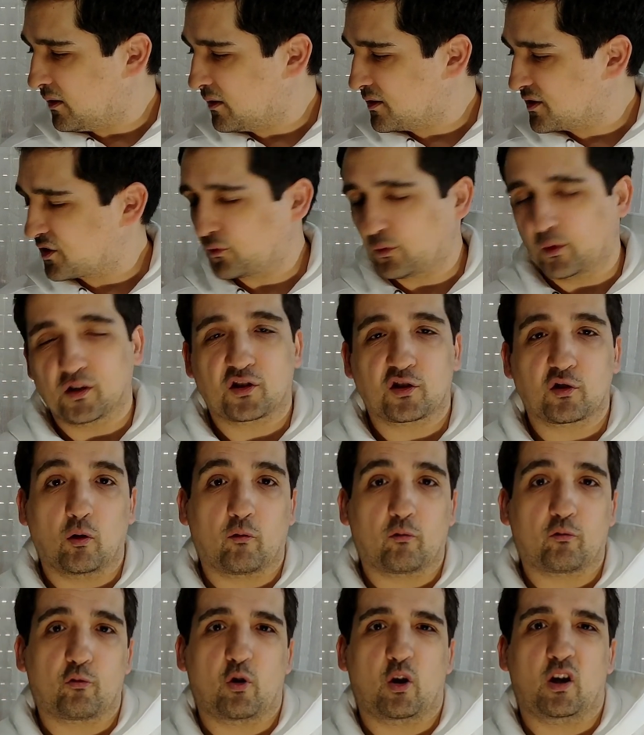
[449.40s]
Streets
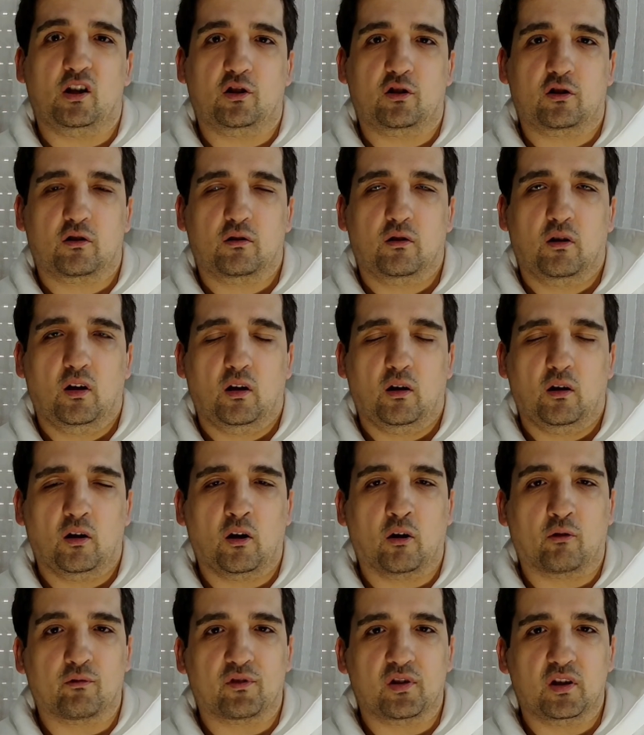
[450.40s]
of Rage
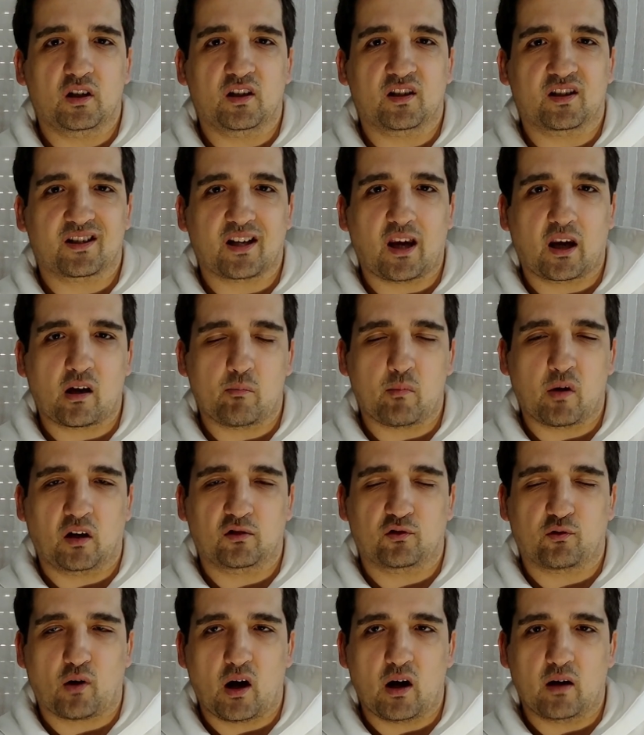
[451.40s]
on the Sega Mega
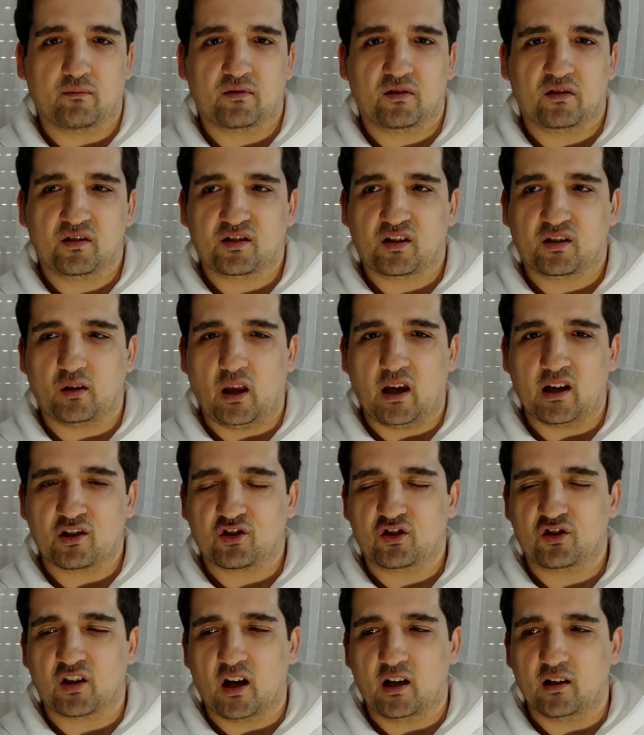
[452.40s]
Drive
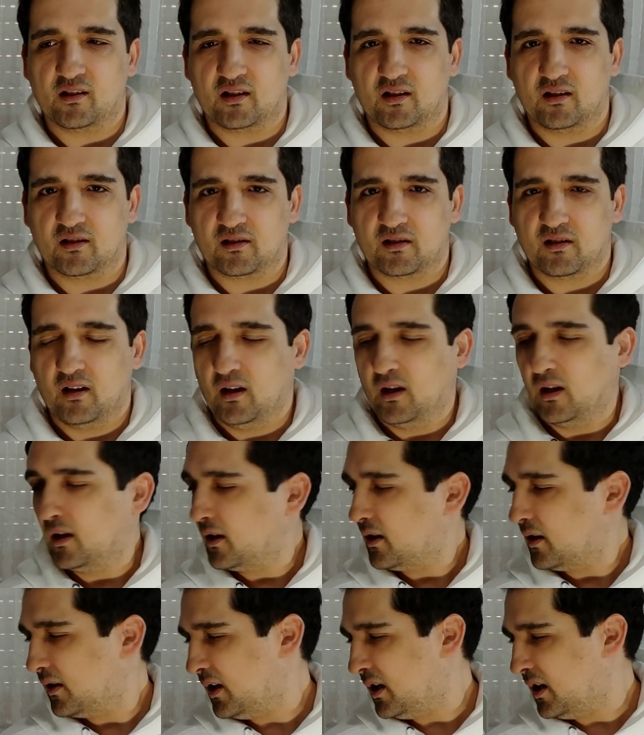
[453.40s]
/ Genesis,
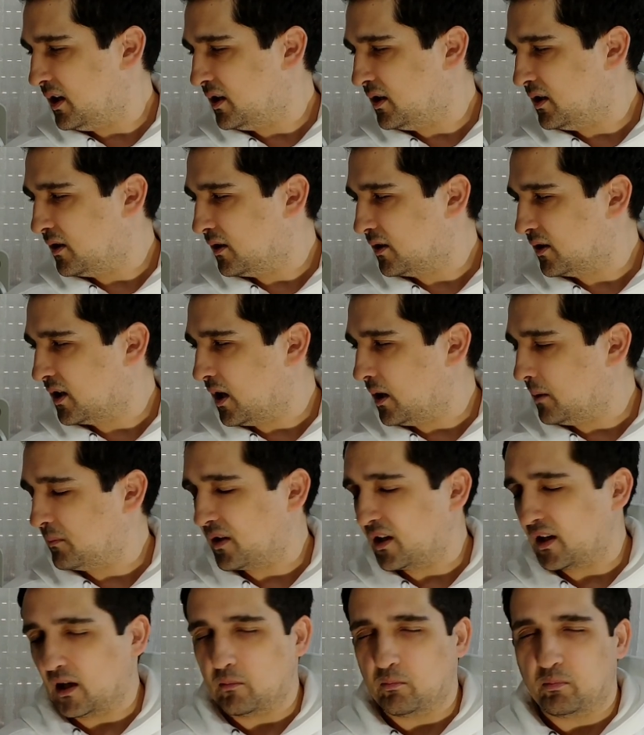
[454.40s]
a game
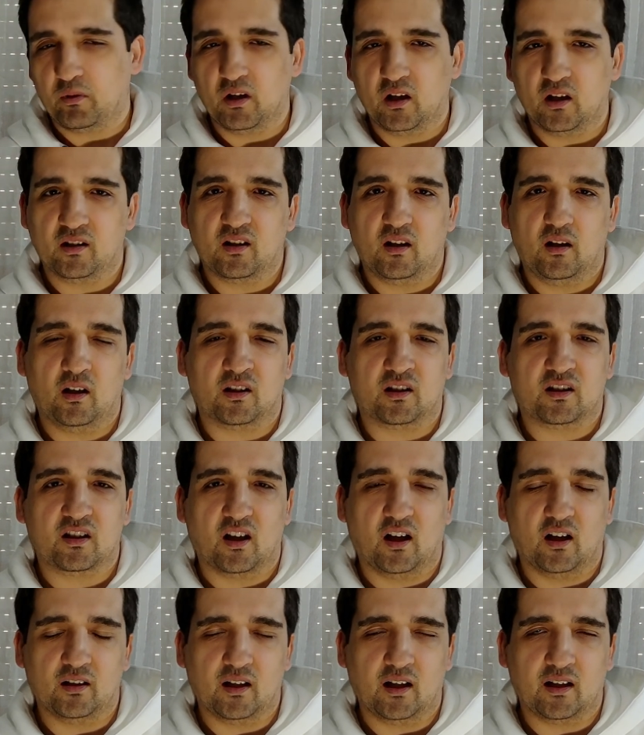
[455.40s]
that I played a
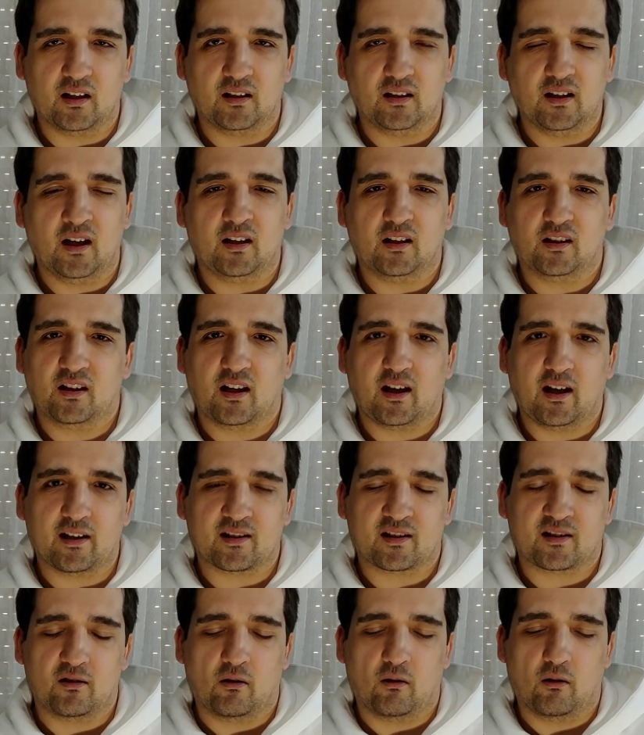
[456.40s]
ton, and it
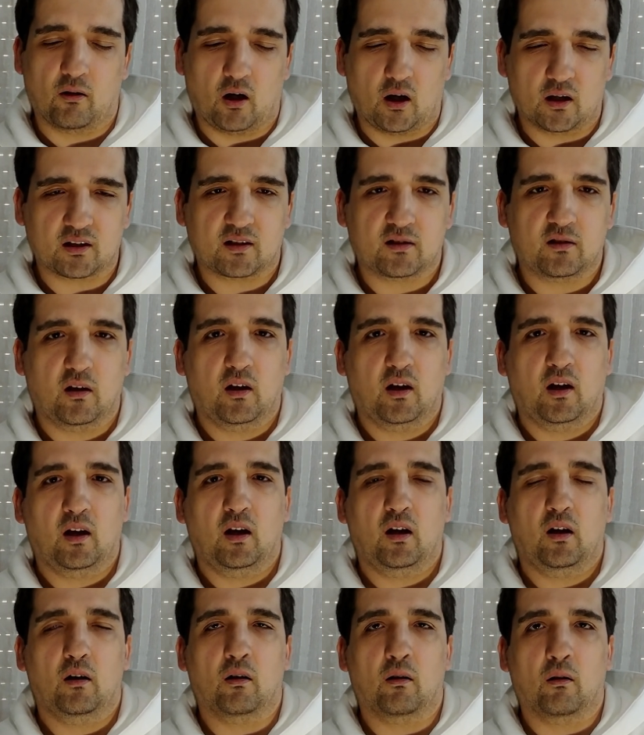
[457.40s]
has a lot
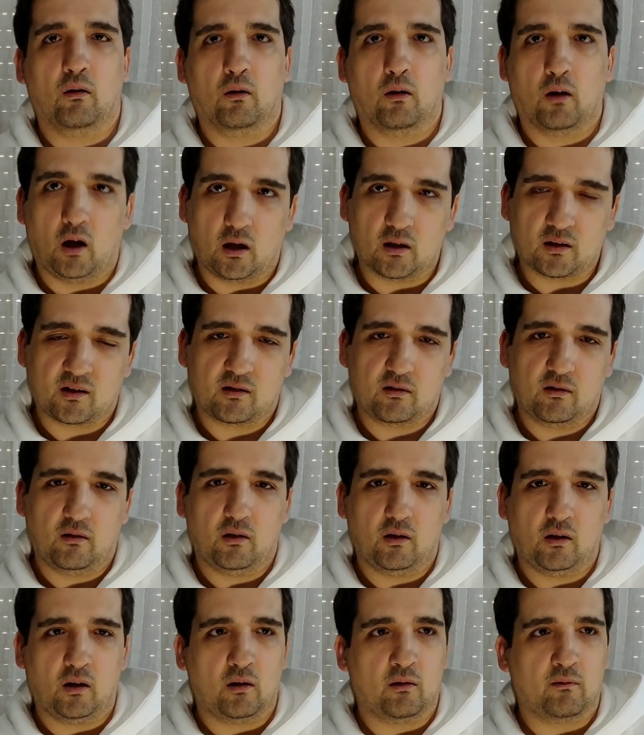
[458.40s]

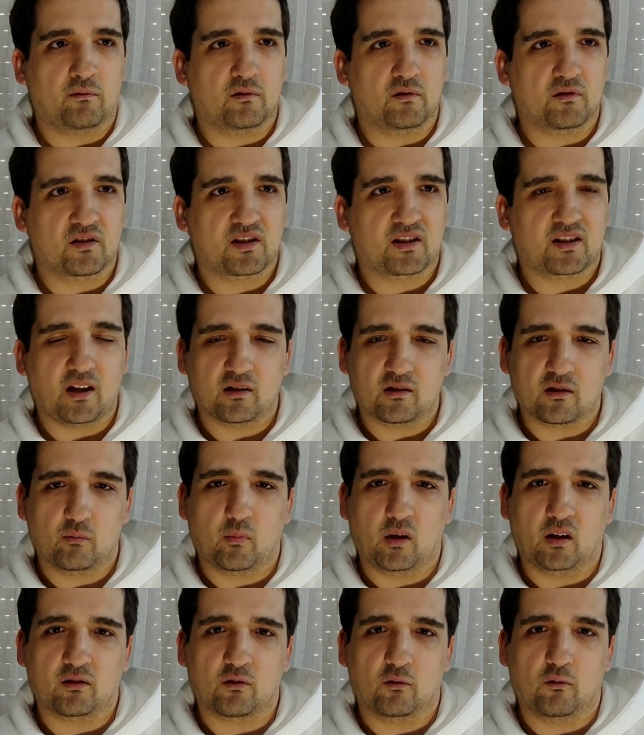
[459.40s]
of
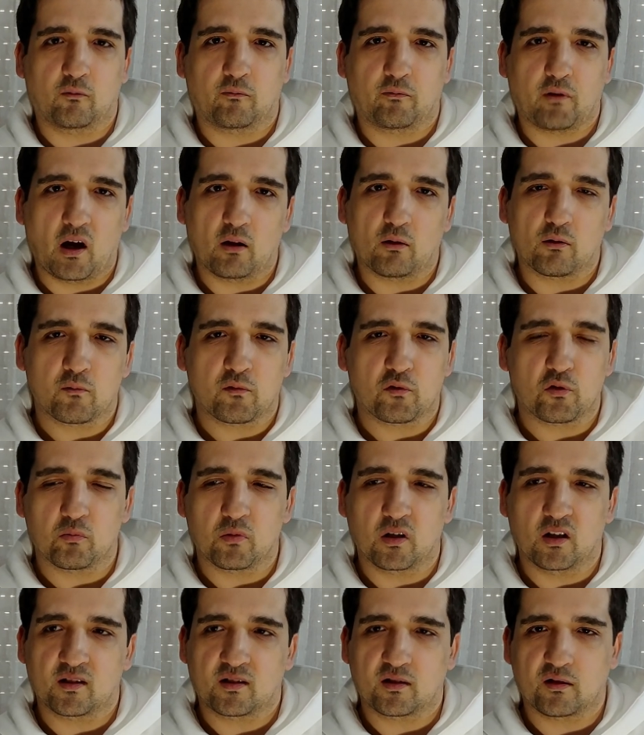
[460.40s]
sentimental value for
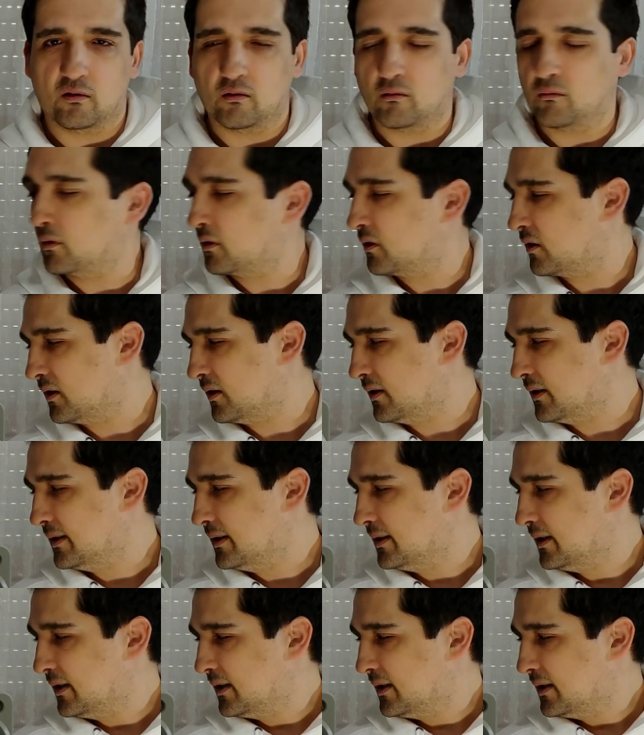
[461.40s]
me, so
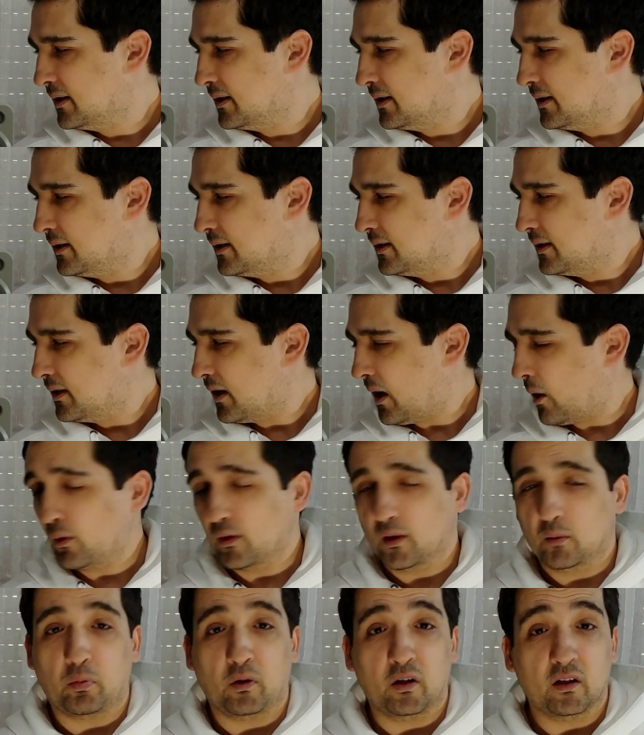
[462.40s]
I want
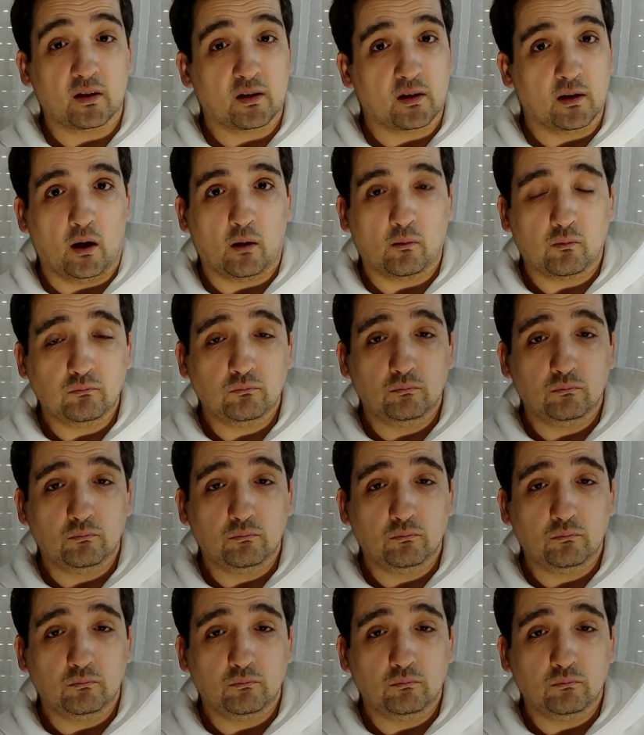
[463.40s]
to play it now.